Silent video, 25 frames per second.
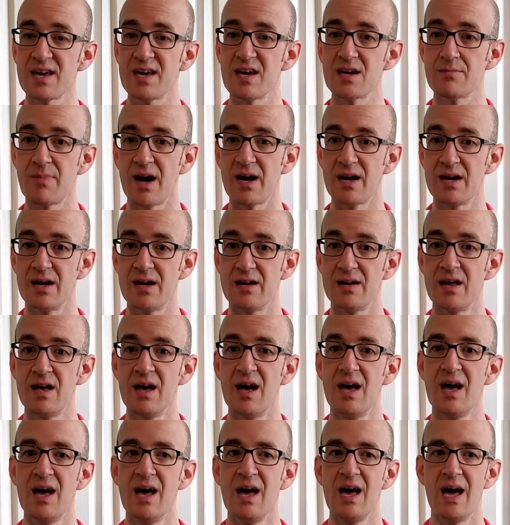am I in
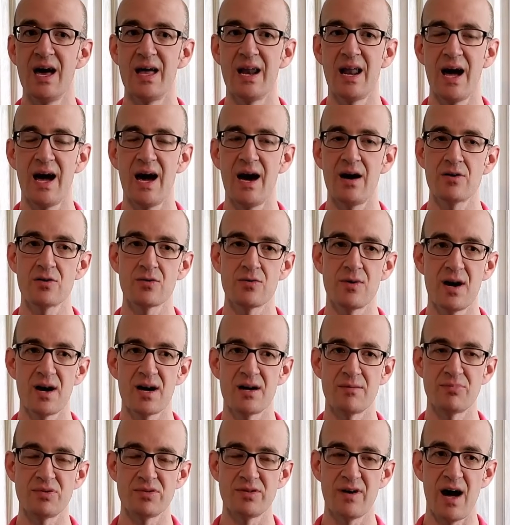and how do I
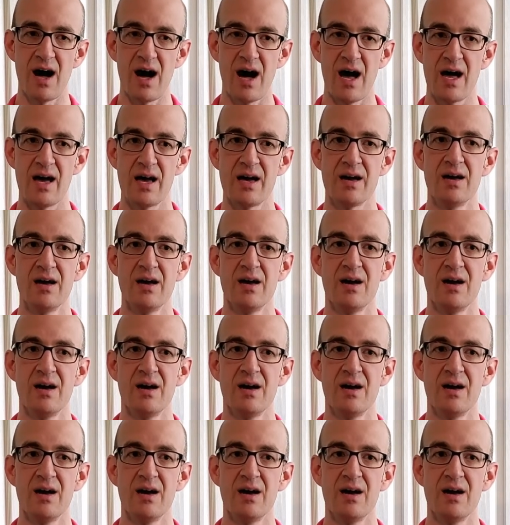apply